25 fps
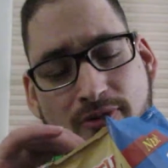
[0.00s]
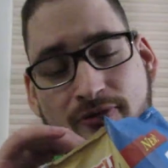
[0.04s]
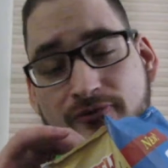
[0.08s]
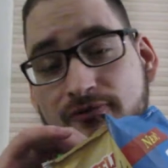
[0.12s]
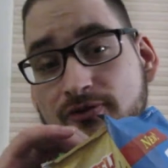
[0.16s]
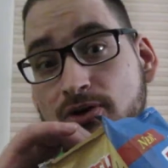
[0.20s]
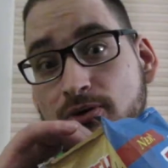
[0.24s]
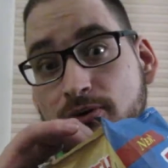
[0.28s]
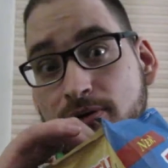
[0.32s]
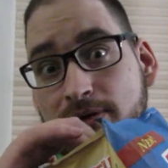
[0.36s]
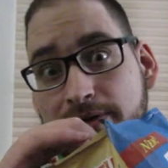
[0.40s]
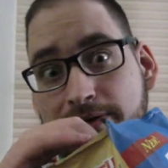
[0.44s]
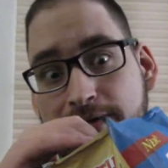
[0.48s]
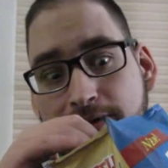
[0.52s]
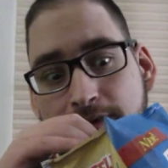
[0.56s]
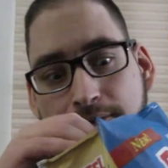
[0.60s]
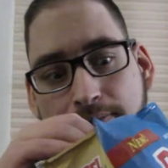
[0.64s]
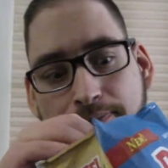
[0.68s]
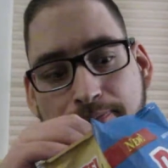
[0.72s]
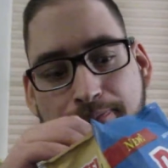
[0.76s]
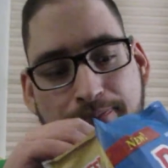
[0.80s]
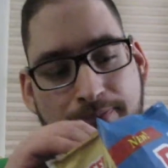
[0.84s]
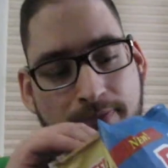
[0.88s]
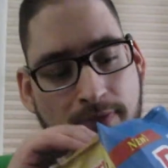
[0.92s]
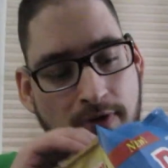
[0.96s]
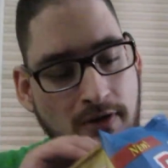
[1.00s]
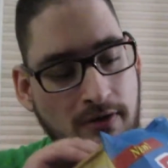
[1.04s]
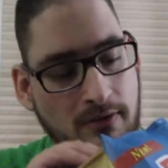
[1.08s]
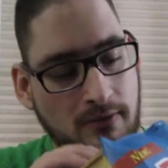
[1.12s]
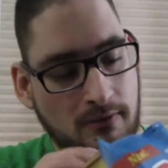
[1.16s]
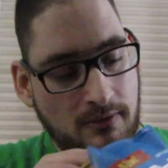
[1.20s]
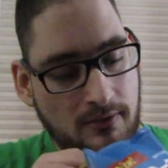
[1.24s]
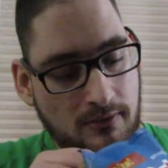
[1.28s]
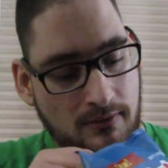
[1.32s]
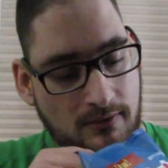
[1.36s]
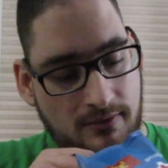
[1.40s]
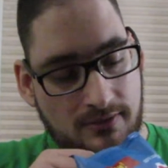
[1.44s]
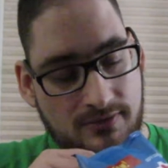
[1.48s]
review I did. It
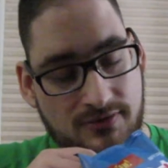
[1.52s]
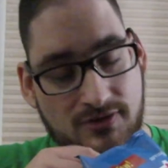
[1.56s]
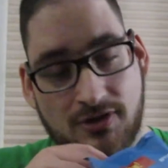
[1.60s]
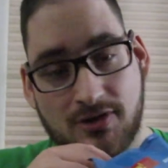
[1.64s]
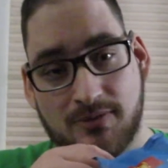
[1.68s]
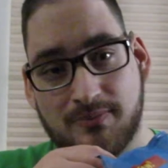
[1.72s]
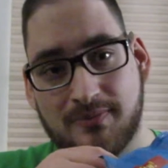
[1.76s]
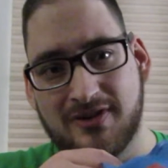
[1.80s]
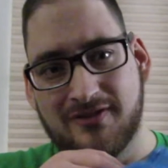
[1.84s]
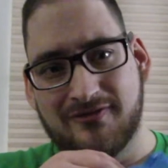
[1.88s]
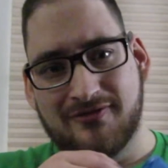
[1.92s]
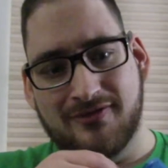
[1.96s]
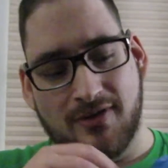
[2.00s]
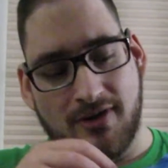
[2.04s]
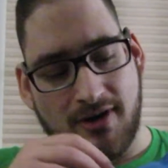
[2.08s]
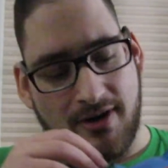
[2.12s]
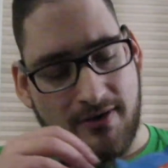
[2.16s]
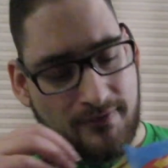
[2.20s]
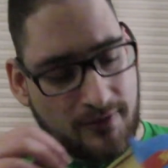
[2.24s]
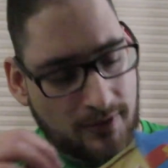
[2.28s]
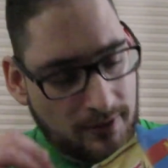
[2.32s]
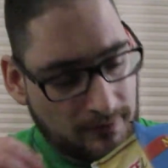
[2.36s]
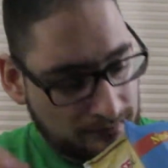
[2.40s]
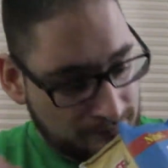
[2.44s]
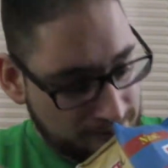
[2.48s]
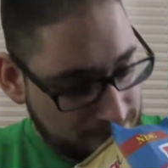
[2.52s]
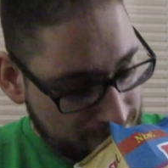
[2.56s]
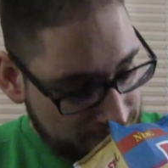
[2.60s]
took me forever.